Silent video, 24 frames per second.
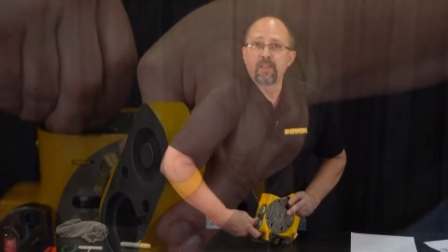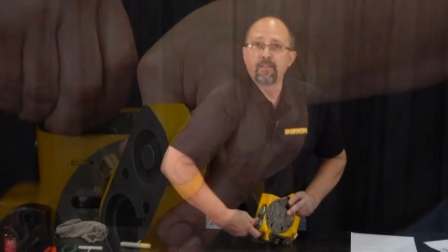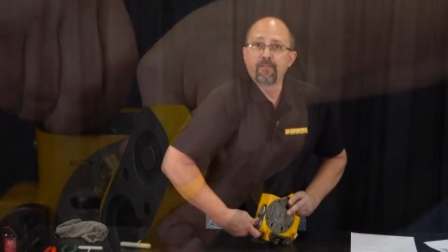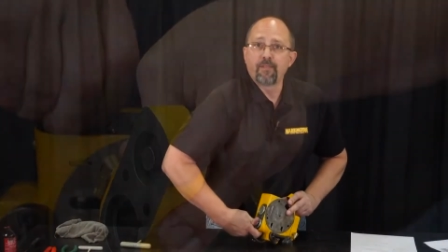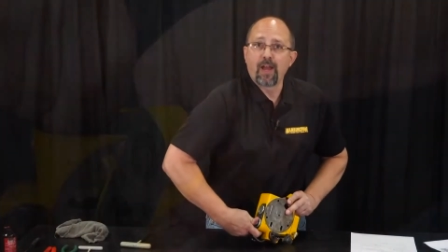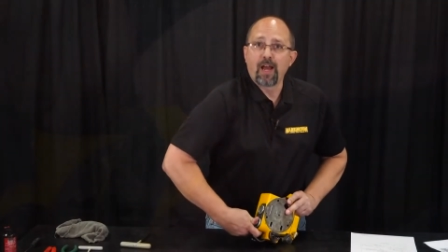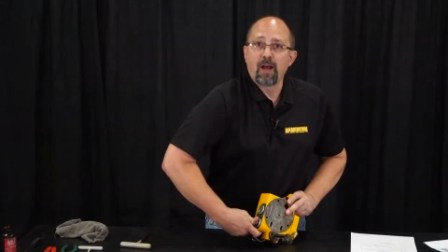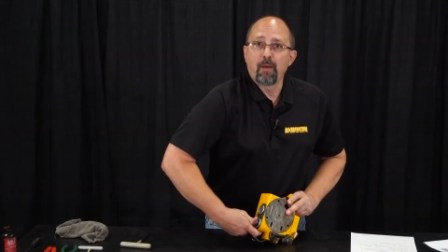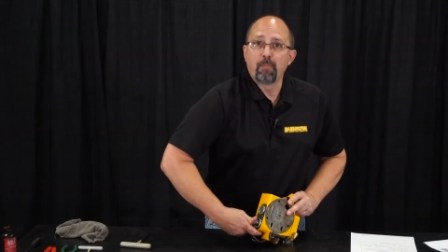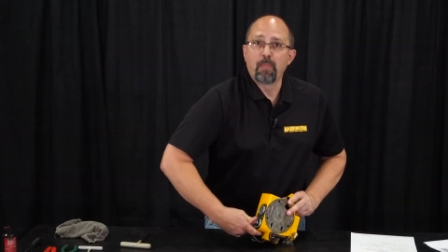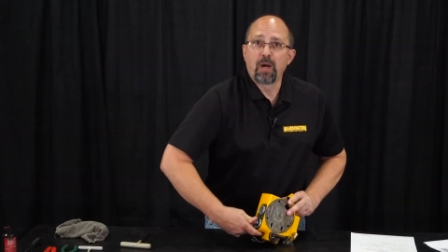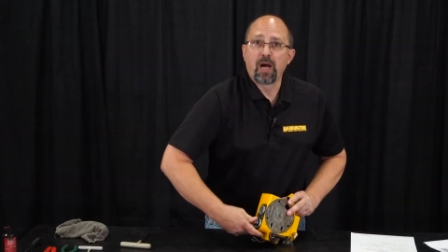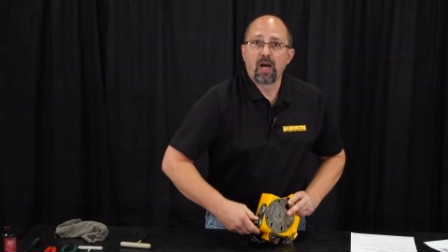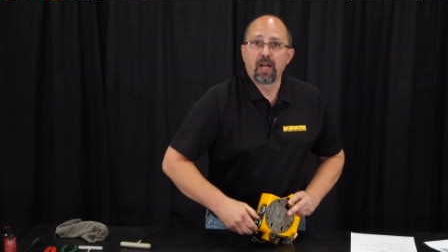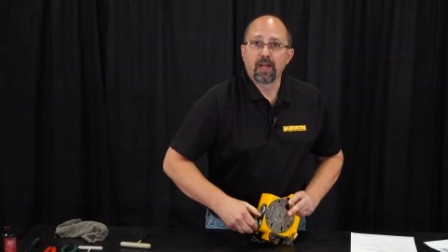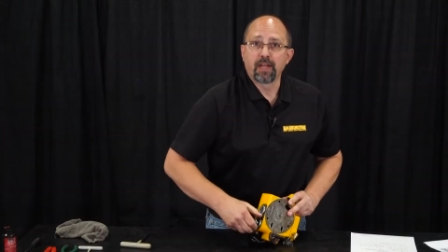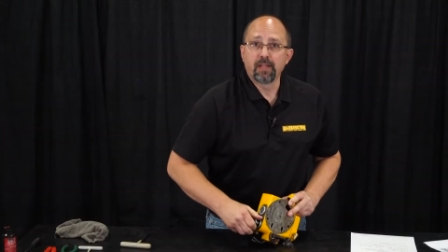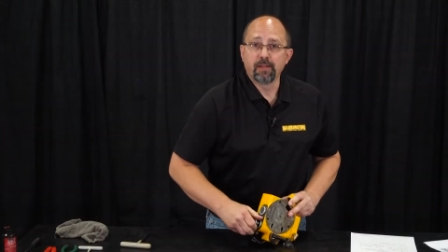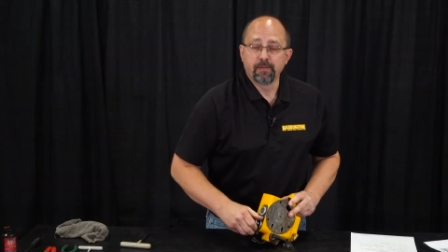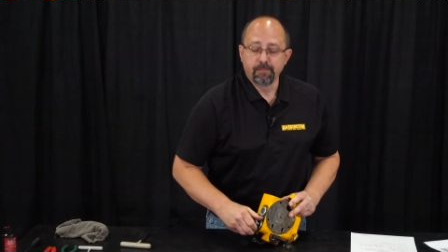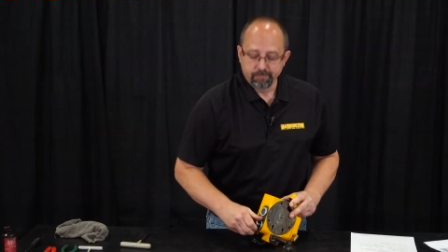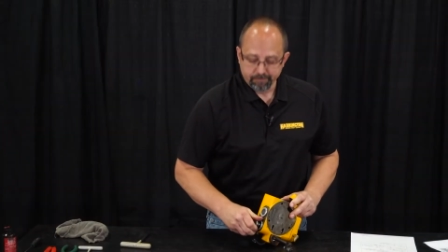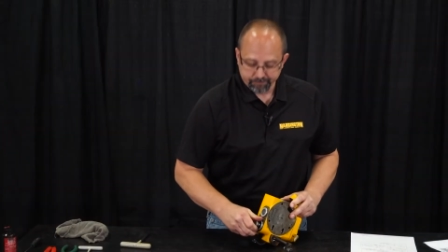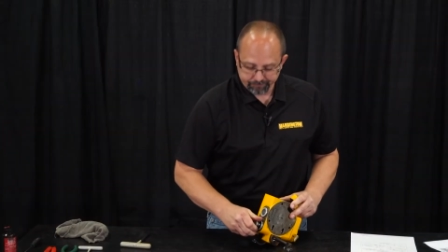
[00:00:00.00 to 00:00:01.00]
the valve
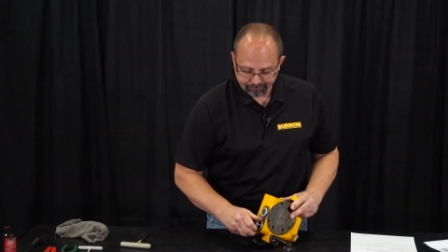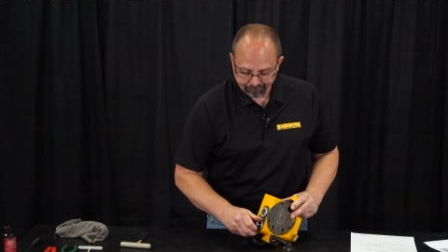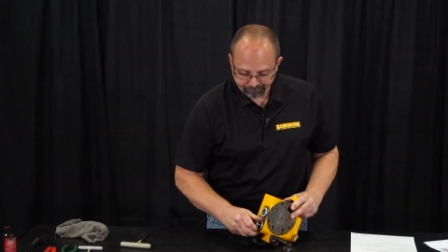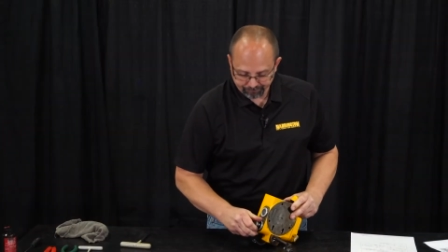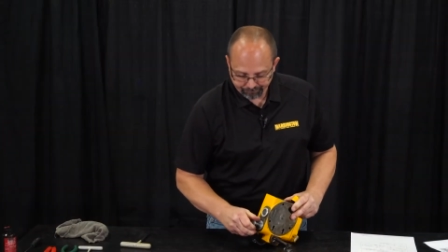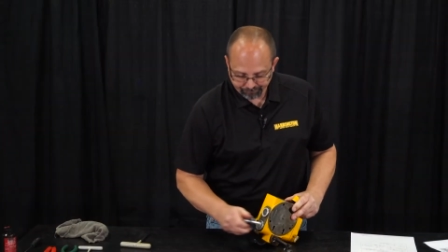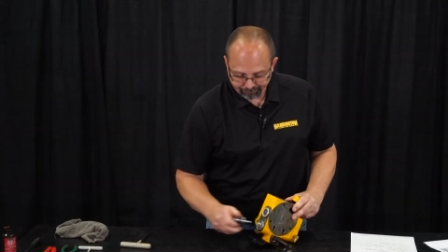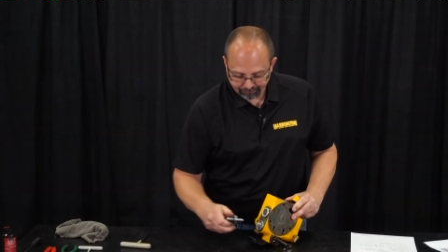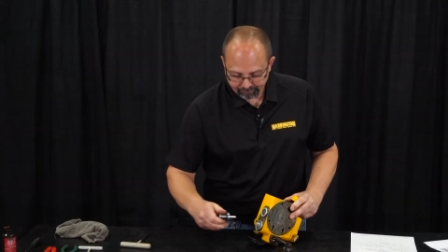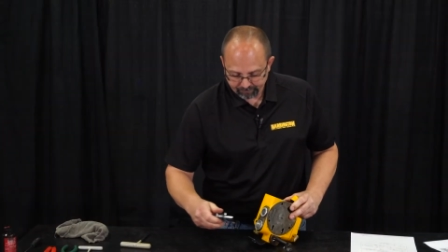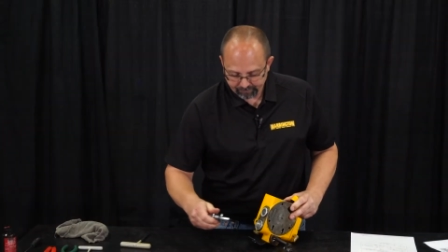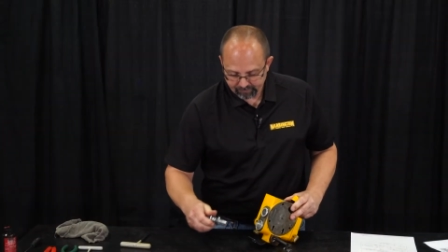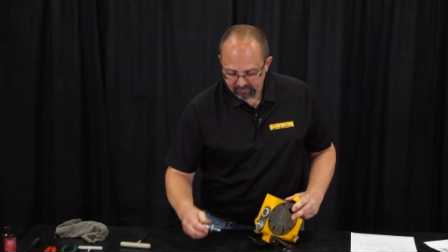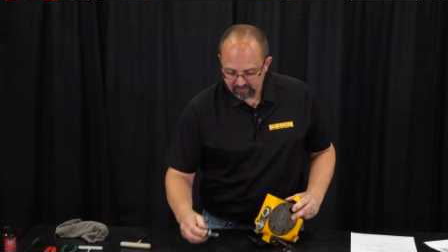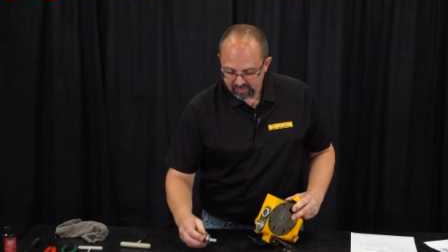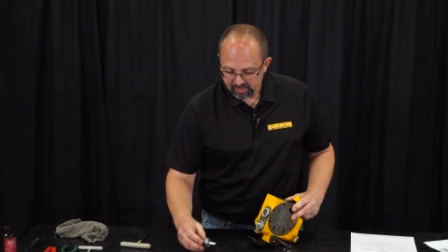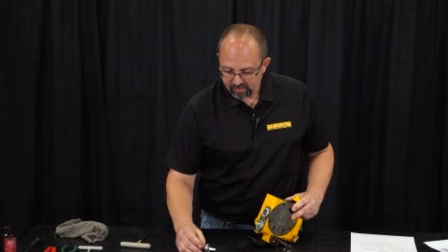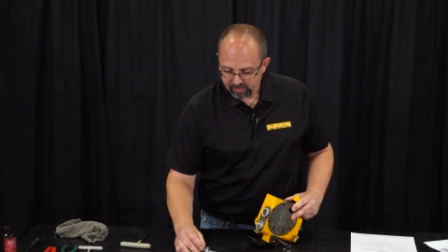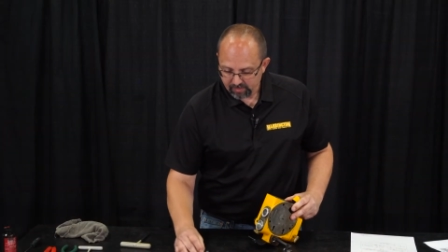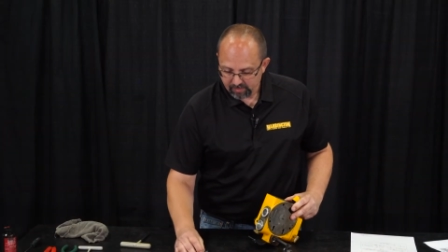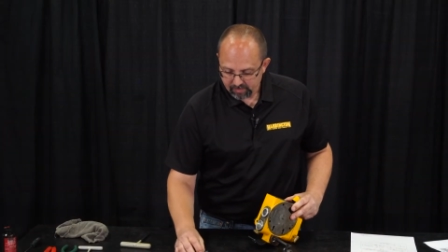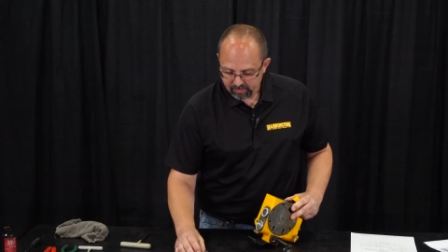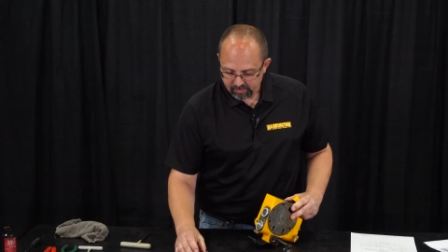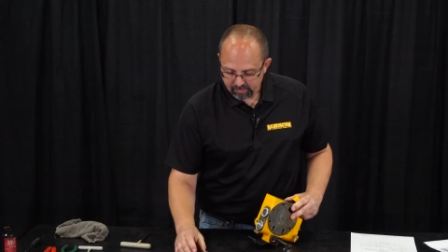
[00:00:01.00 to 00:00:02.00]
body.
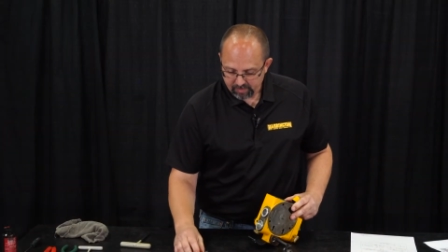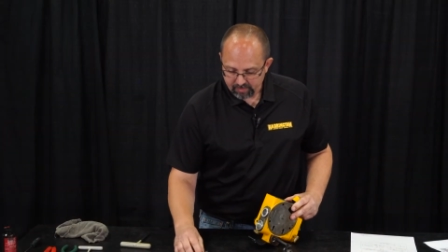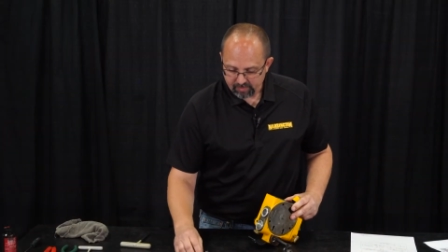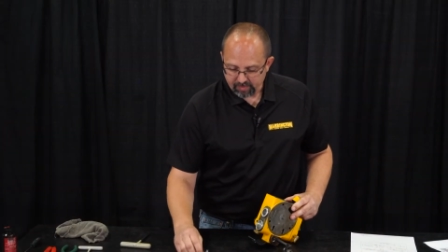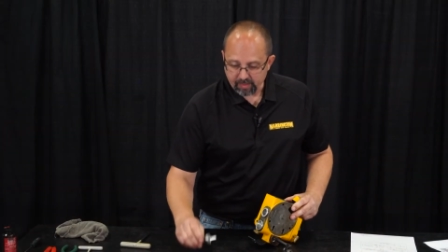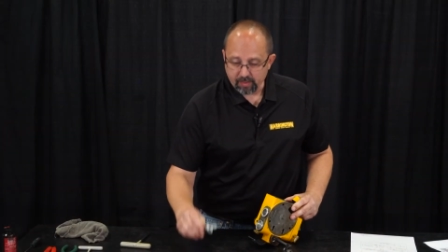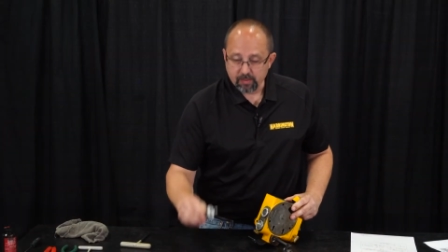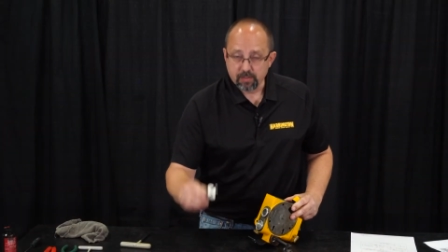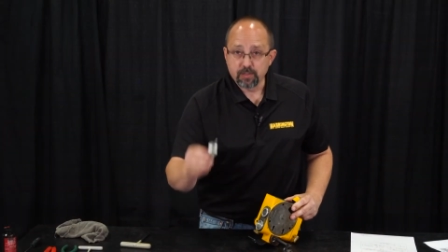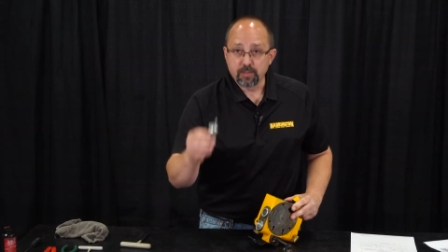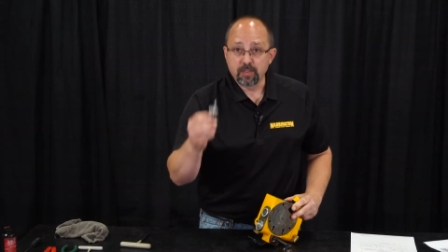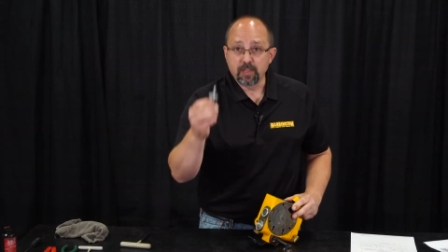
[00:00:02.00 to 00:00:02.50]
There's